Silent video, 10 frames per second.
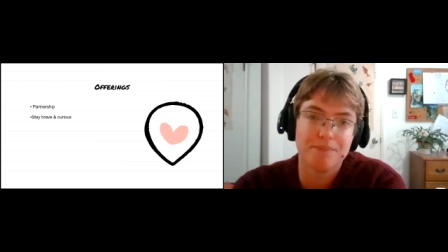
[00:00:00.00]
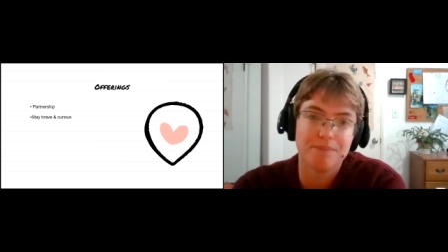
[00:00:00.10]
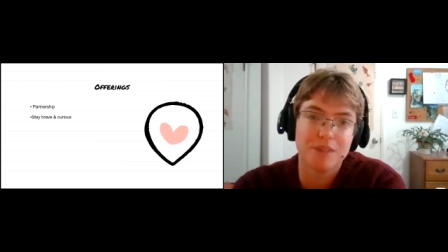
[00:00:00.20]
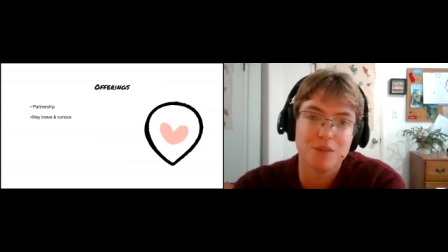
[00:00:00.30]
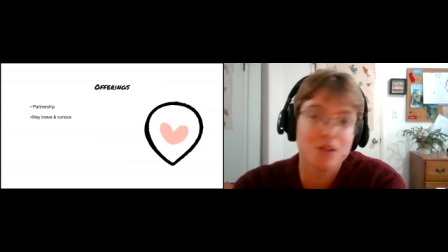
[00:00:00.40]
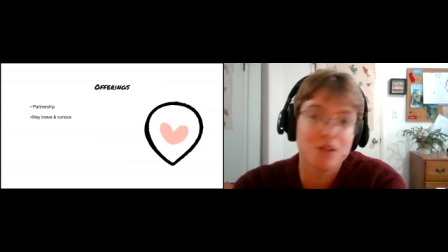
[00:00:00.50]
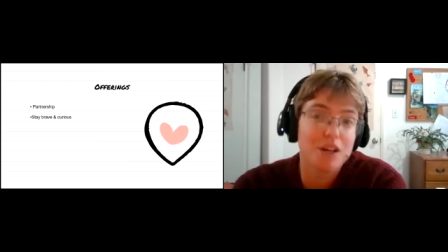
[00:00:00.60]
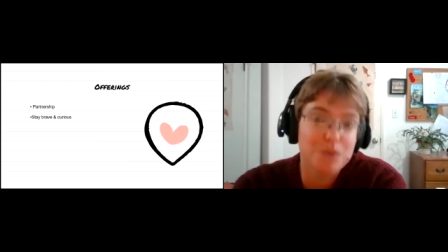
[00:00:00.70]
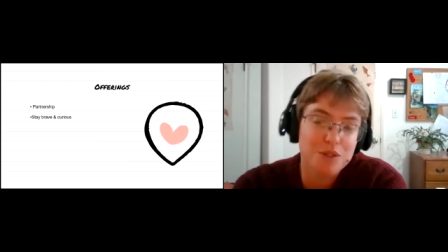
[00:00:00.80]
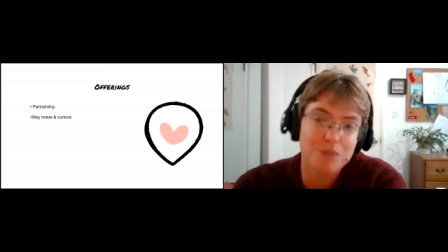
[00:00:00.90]
I was
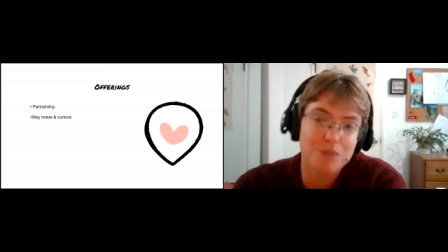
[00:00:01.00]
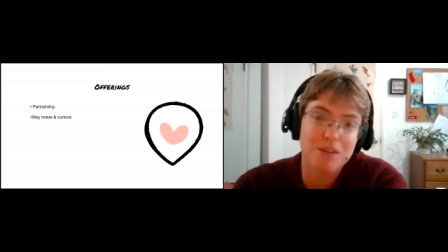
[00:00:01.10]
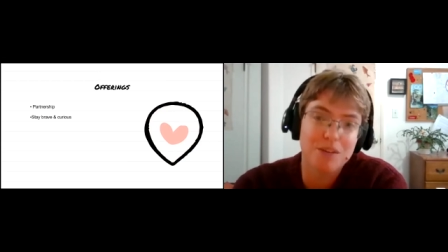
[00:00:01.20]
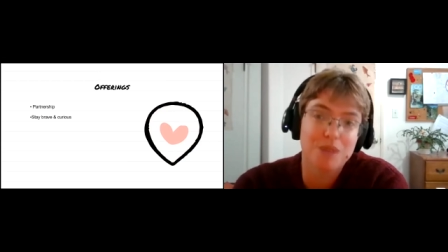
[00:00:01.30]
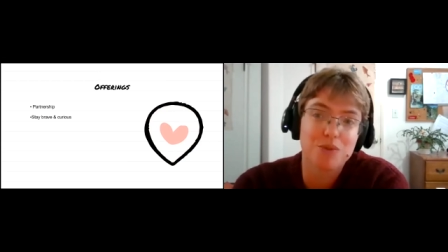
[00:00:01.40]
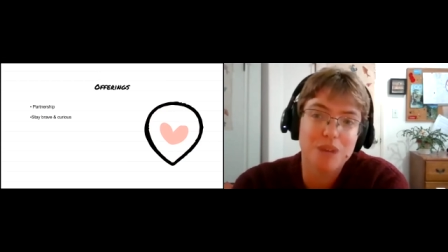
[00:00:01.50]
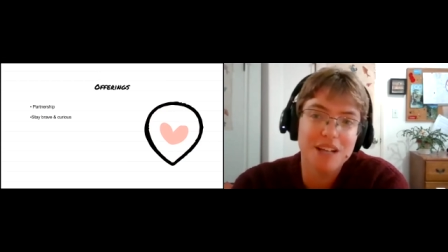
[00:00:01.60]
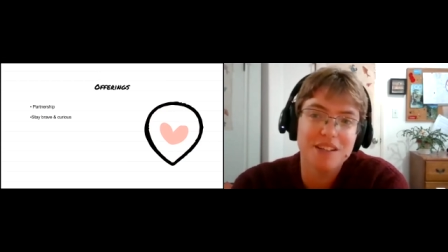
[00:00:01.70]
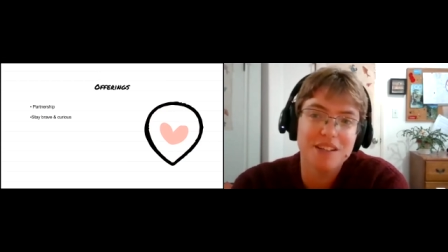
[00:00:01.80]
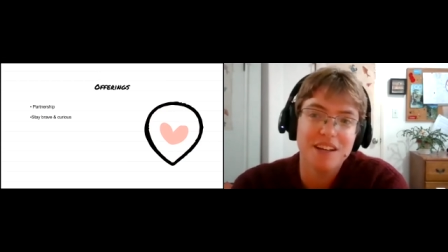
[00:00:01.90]
taught to assume that I was
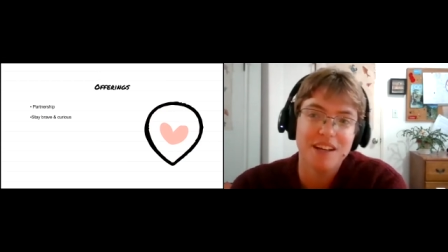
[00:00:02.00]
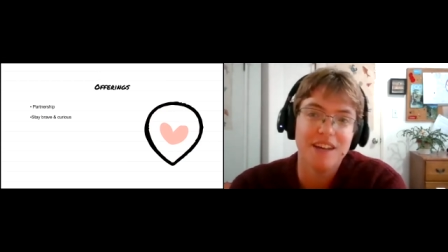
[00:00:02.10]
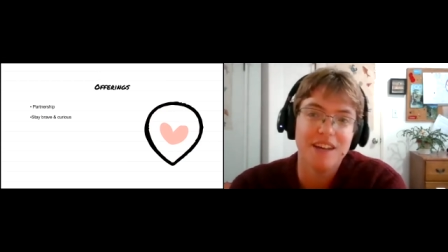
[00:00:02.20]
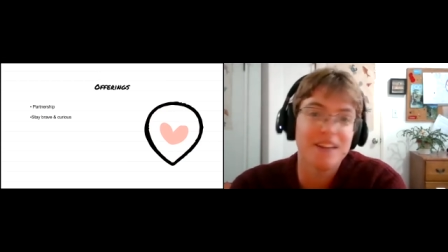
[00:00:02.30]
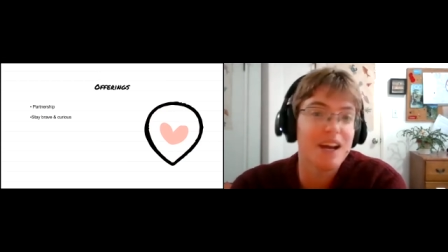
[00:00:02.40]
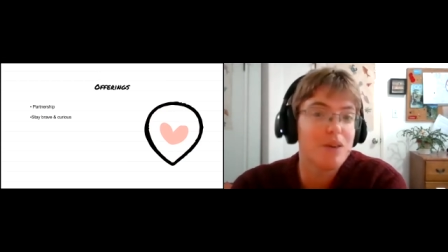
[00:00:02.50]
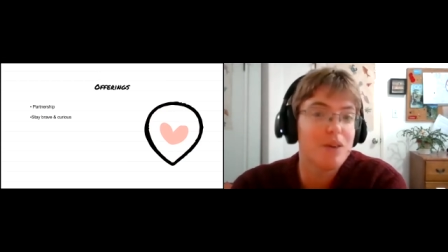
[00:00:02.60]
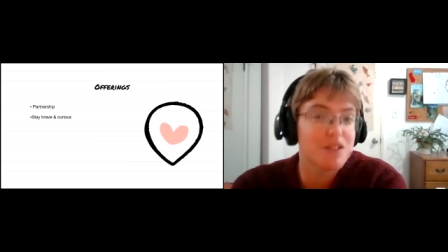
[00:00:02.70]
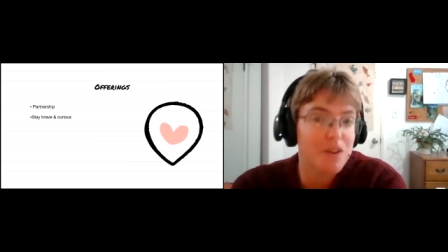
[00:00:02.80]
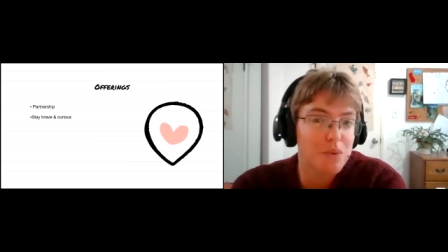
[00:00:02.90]
right and that how
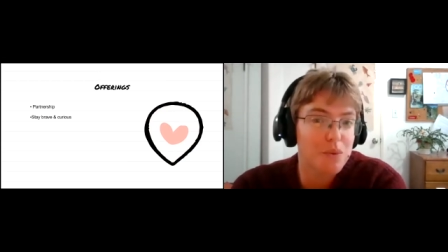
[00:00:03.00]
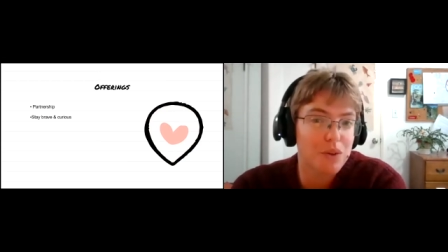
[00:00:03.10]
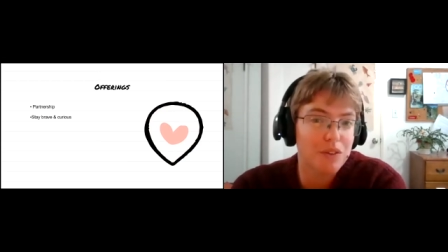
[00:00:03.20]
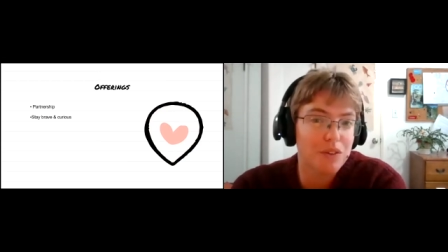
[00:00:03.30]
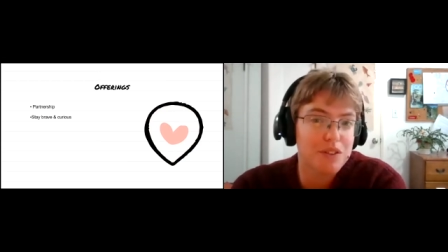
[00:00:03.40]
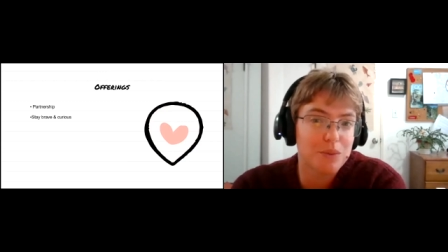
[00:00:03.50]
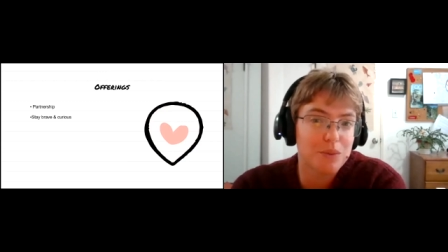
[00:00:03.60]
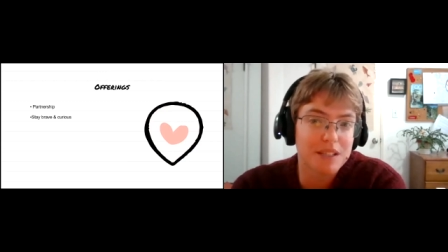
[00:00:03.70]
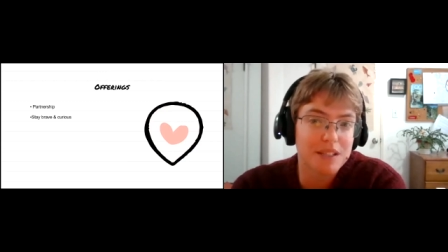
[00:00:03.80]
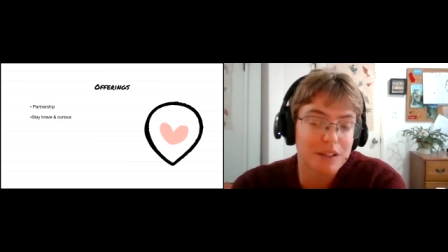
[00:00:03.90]
I saw the world as a
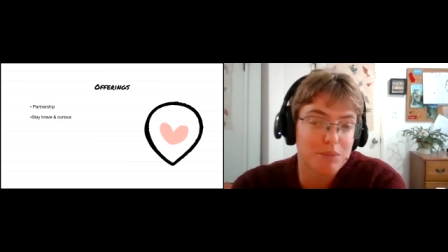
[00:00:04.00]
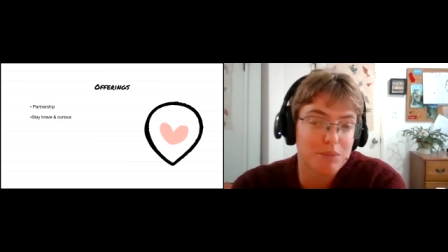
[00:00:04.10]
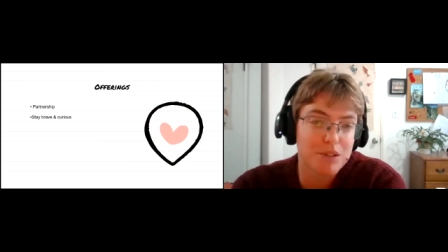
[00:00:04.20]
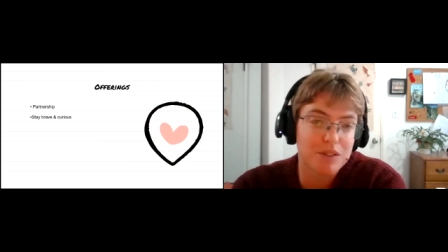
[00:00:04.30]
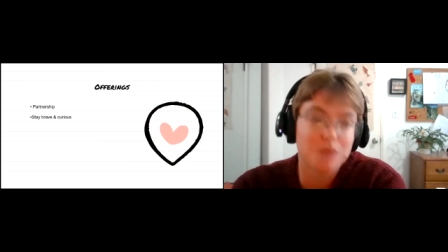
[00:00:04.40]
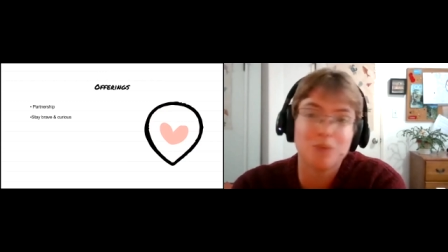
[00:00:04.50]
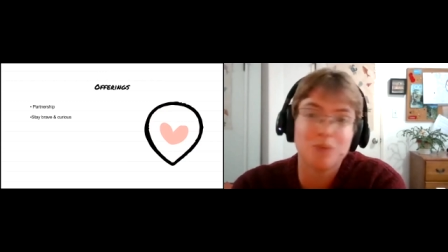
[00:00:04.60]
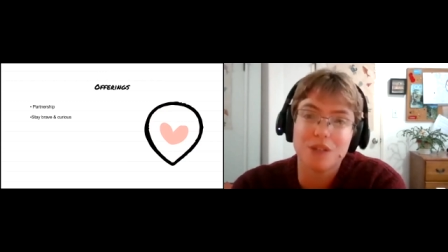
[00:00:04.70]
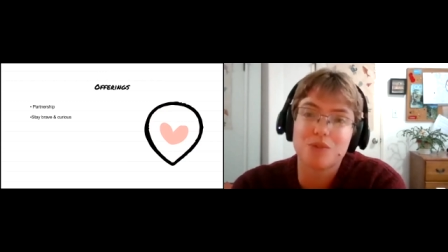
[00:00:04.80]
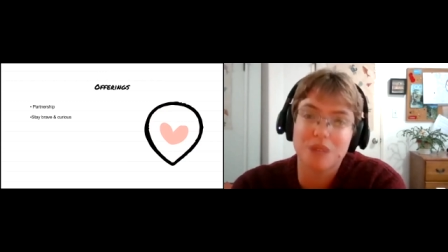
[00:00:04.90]
white settler person
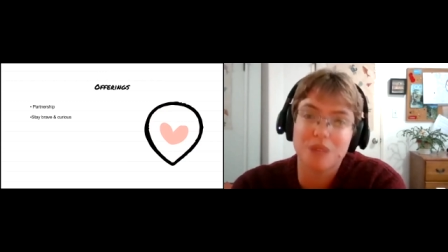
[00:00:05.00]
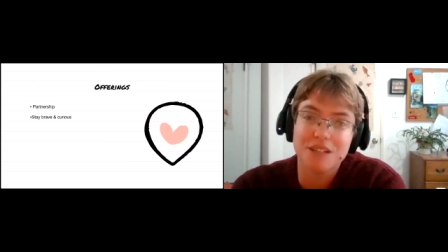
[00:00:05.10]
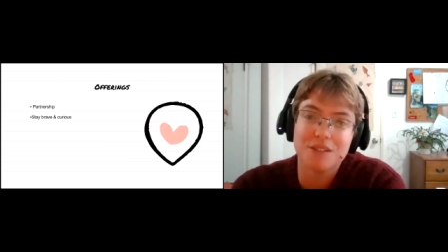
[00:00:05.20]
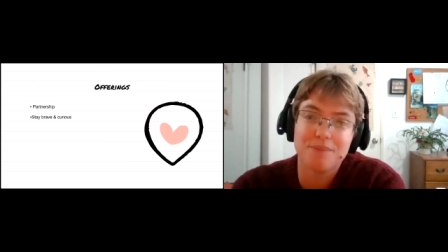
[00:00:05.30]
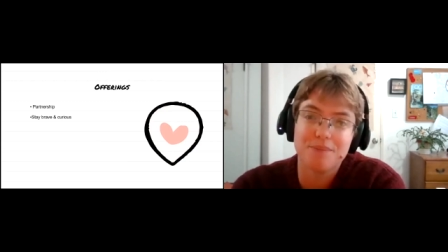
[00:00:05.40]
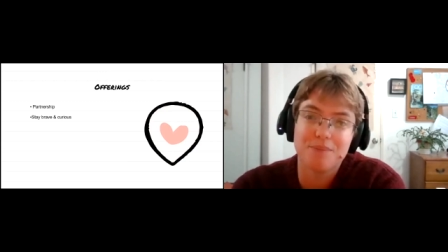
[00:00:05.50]
was right.